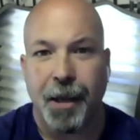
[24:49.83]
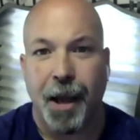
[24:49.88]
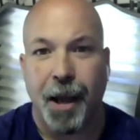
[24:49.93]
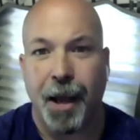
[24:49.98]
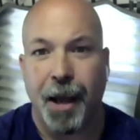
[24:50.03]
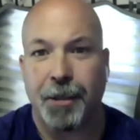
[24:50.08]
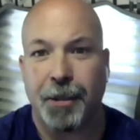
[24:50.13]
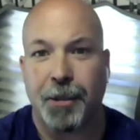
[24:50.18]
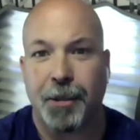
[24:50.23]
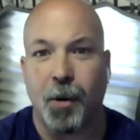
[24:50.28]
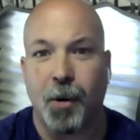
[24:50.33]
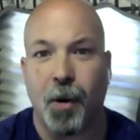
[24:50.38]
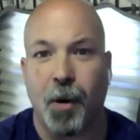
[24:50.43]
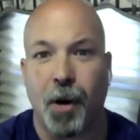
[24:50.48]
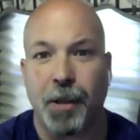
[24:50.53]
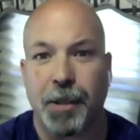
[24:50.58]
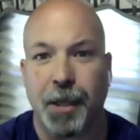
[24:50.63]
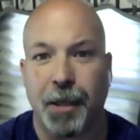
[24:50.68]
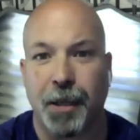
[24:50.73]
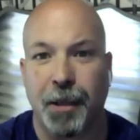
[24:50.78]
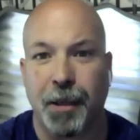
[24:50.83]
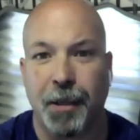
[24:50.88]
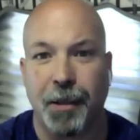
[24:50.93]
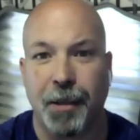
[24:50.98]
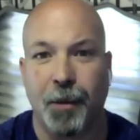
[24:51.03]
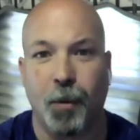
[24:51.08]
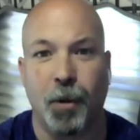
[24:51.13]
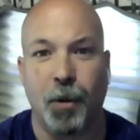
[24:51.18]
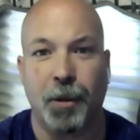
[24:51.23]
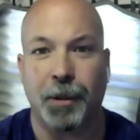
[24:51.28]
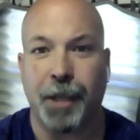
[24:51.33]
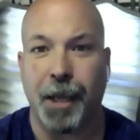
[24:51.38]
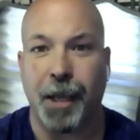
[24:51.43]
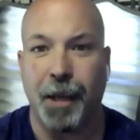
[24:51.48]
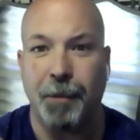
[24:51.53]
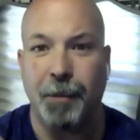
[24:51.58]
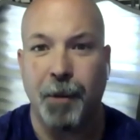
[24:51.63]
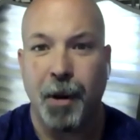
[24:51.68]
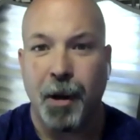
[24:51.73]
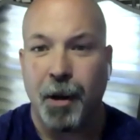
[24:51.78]
and so all of a sudden the world
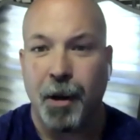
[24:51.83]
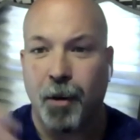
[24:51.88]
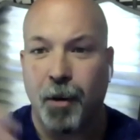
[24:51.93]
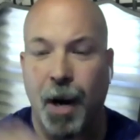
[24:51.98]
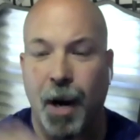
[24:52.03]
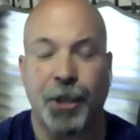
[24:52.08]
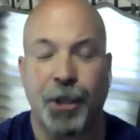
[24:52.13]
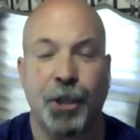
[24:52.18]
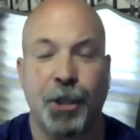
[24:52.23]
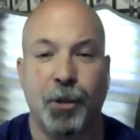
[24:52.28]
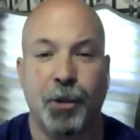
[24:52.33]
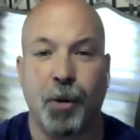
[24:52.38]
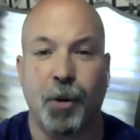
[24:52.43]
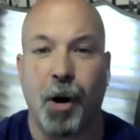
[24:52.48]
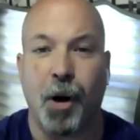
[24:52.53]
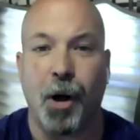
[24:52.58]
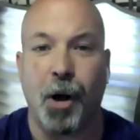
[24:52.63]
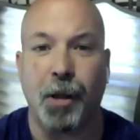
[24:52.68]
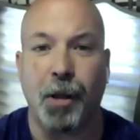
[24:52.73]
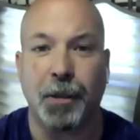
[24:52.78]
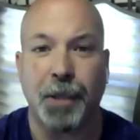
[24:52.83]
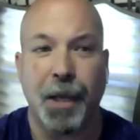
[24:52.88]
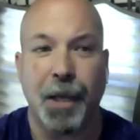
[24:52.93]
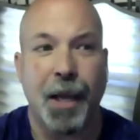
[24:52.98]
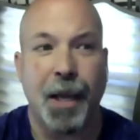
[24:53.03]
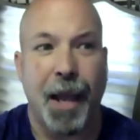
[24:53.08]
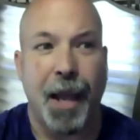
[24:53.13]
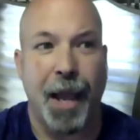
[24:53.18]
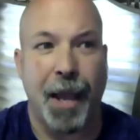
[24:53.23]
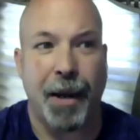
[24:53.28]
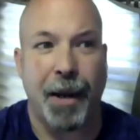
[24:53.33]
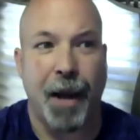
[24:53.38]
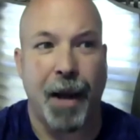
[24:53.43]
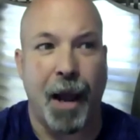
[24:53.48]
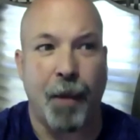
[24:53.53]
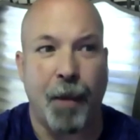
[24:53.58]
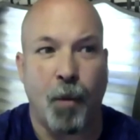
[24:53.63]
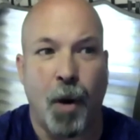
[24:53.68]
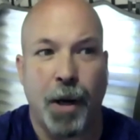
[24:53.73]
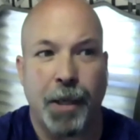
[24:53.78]
came crashing to a halt and i
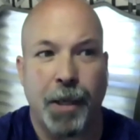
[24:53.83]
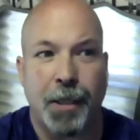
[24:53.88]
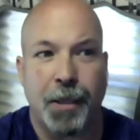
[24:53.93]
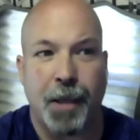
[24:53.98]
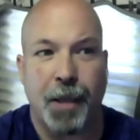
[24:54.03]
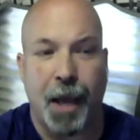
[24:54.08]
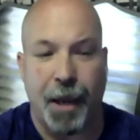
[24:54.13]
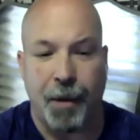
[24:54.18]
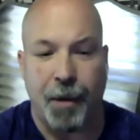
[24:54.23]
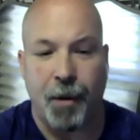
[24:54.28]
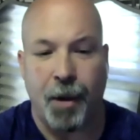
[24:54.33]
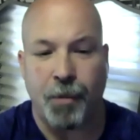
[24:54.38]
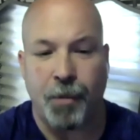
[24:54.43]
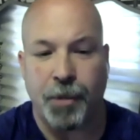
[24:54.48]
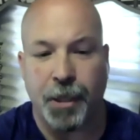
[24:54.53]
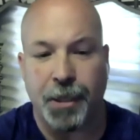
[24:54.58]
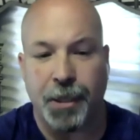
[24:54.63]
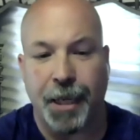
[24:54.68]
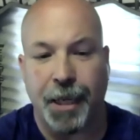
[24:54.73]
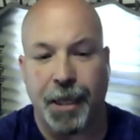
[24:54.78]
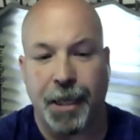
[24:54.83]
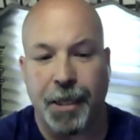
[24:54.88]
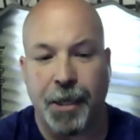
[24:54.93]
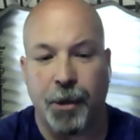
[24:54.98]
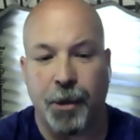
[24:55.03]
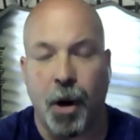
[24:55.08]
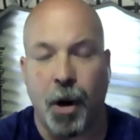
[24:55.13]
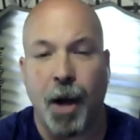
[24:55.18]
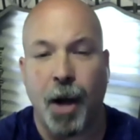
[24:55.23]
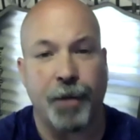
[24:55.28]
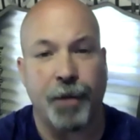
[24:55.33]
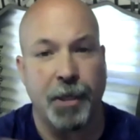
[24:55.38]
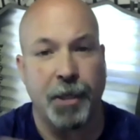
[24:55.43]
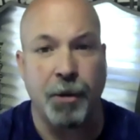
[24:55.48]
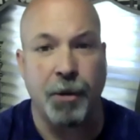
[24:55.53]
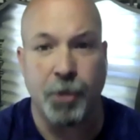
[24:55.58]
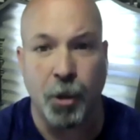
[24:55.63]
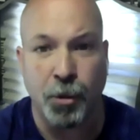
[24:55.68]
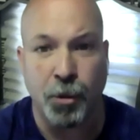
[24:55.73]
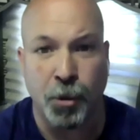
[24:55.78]
wanted to i, I was going to take a year off because i
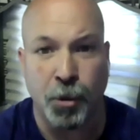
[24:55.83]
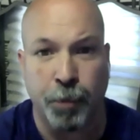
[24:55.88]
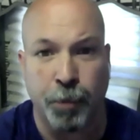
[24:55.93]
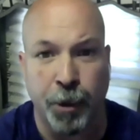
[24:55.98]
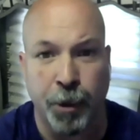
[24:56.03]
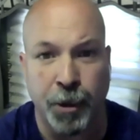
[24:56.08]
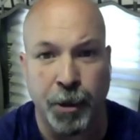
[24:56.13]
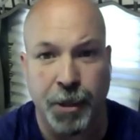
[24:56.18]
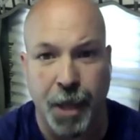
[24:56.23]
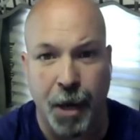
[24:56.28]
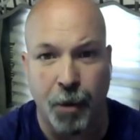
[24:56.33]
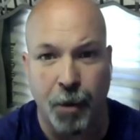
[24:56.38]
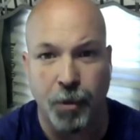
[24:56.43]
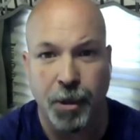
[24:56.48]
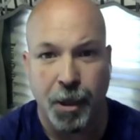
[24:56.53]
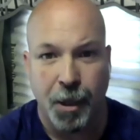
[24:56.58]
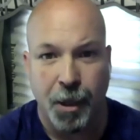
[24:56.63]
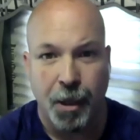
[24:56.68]
was also burnt out